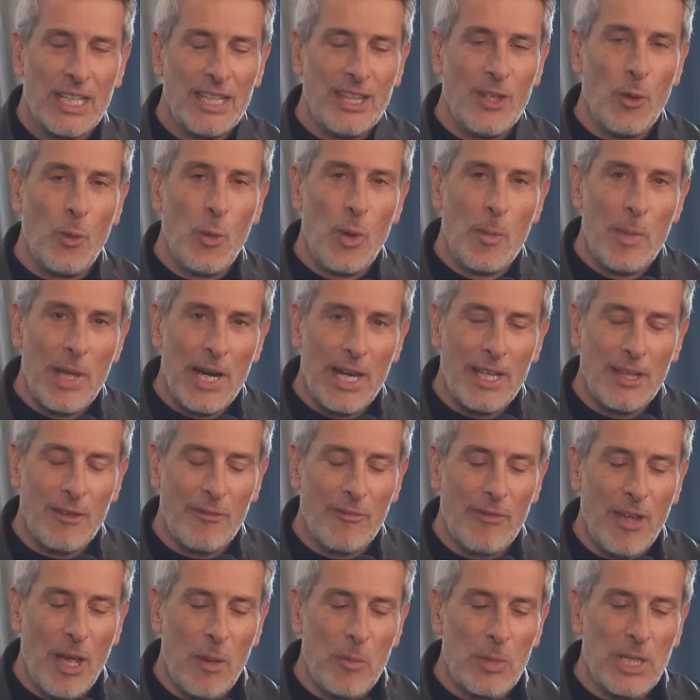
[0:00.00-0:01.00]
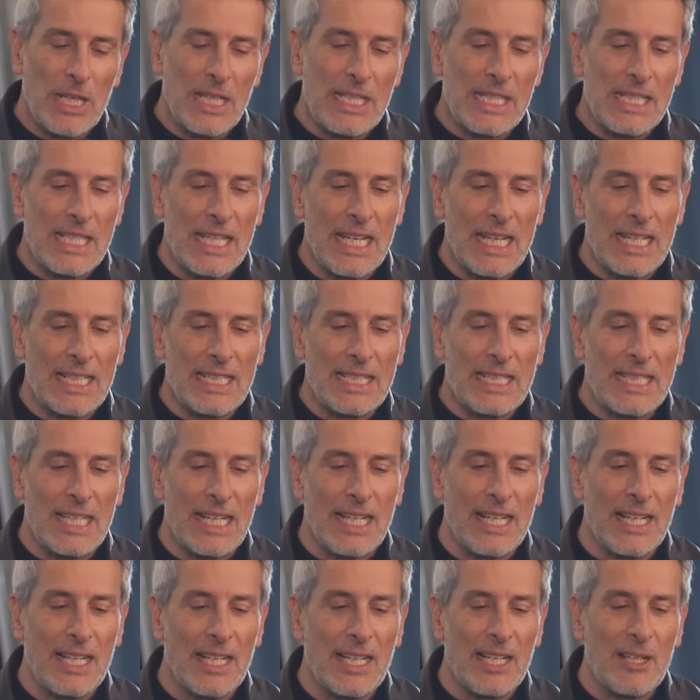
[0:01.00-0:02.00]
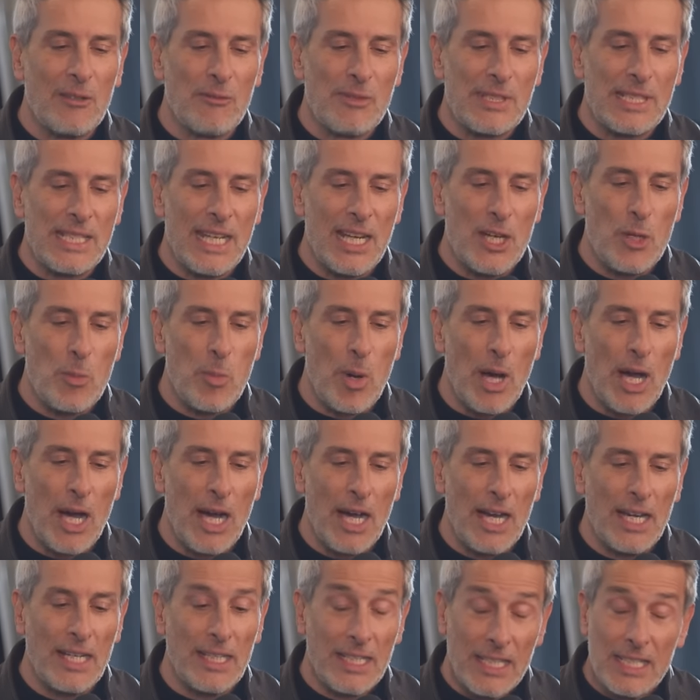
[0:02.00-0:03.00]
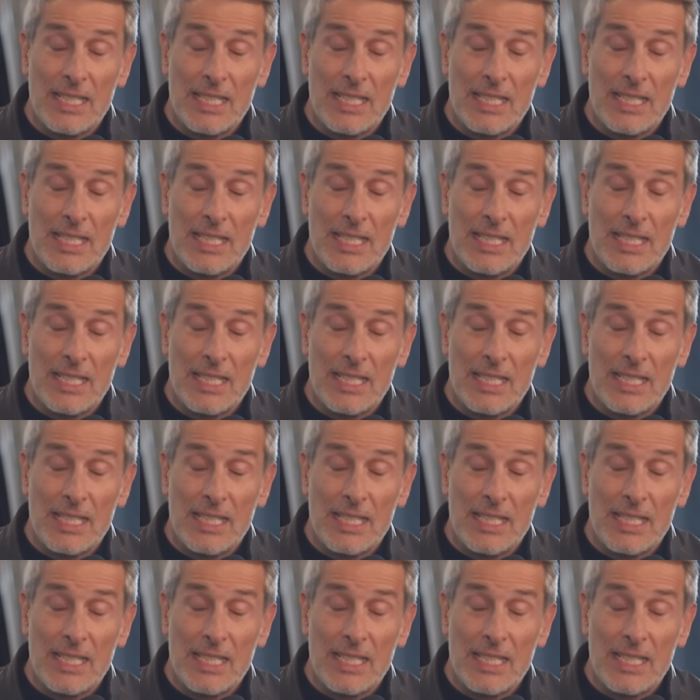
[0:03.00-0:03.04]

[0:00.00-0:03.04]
the women and the families that have stayed behind.